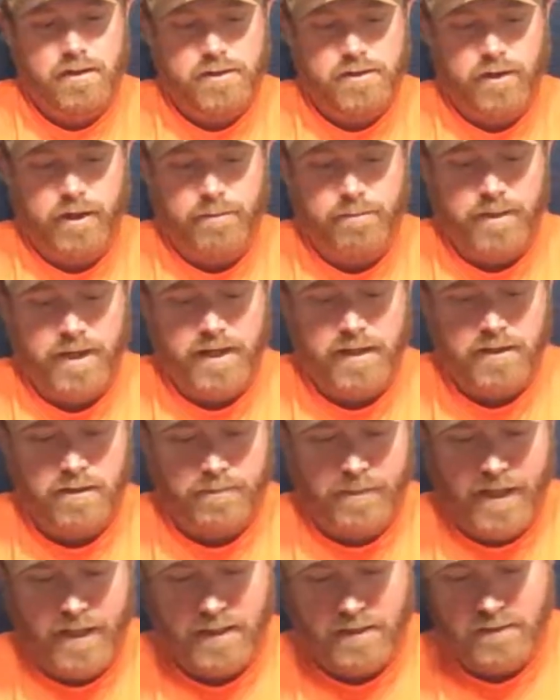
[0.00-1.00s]
So I bend
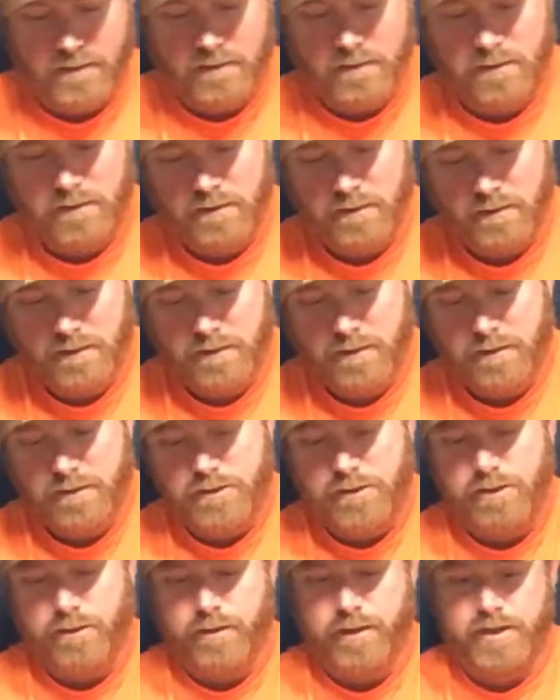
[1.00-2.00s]
about
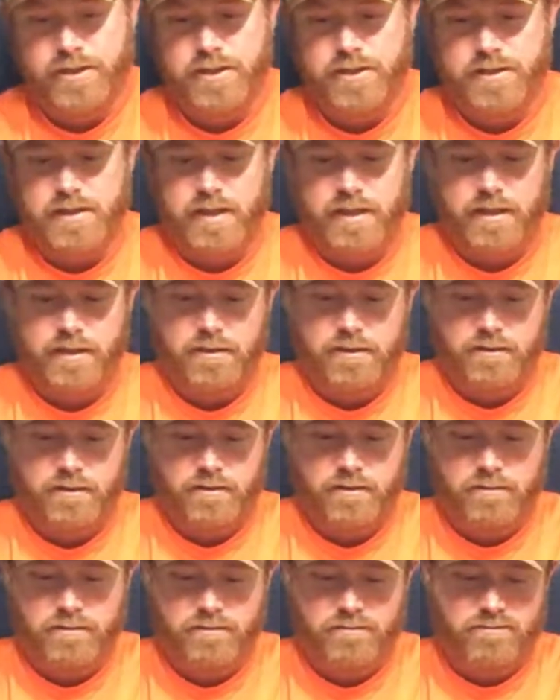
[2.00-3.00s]
two inches in,
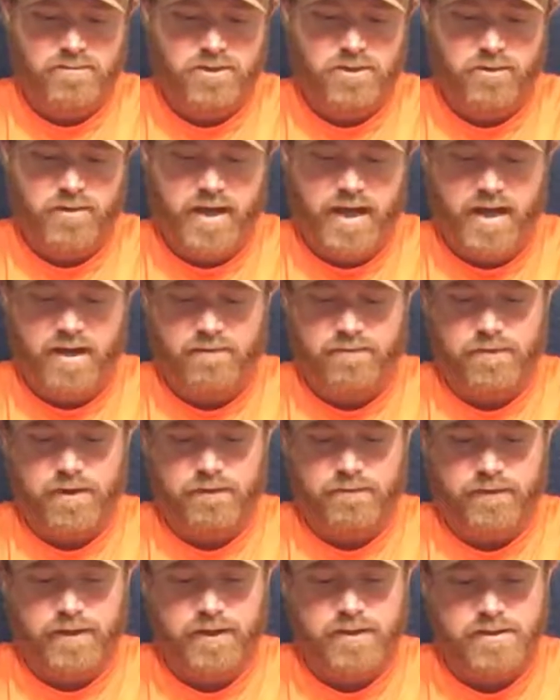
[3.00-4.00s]
two and a half
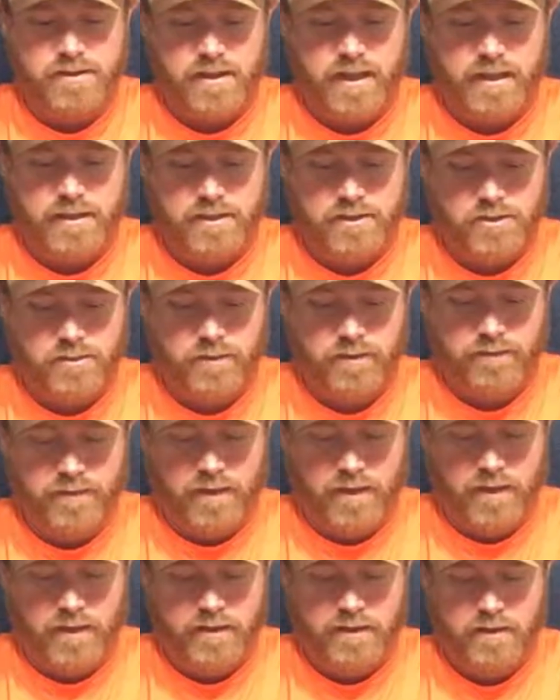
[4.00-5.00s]
roughly, slide the
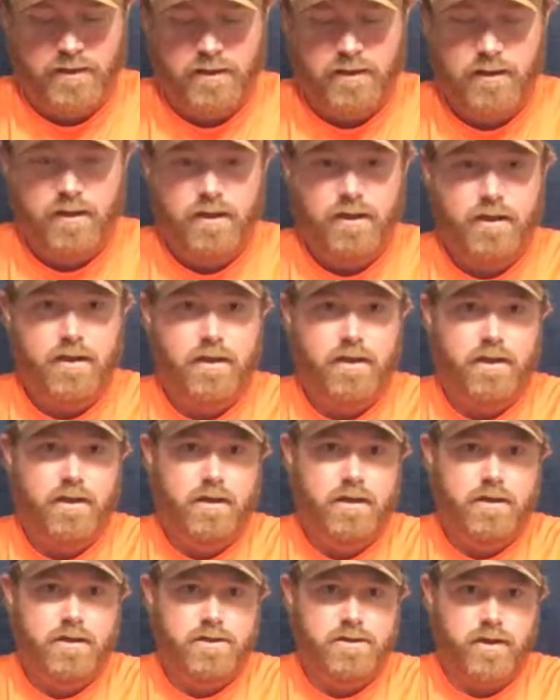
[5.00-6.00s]
swivel on.
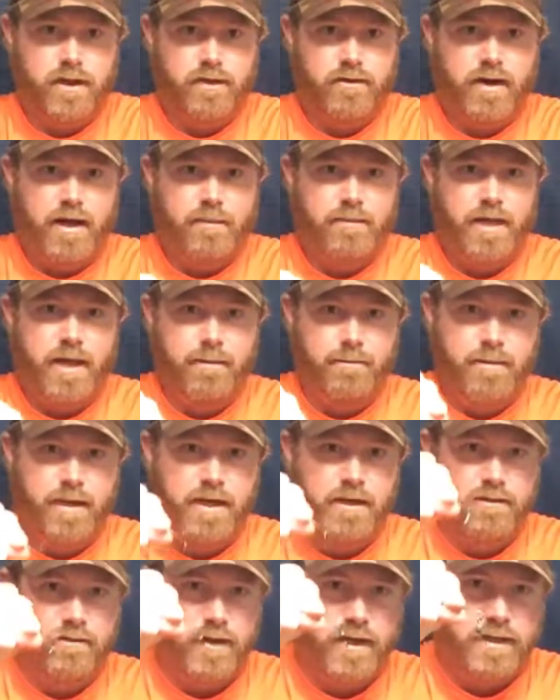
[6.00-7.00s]
So I grab that
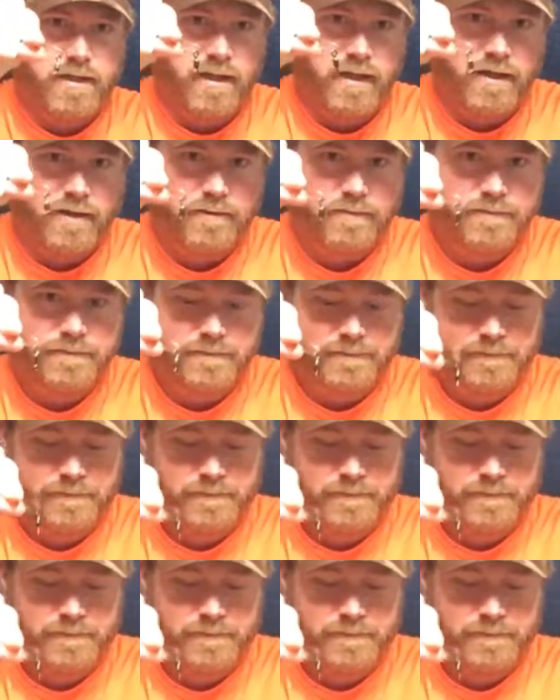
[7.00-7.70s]
bend right there.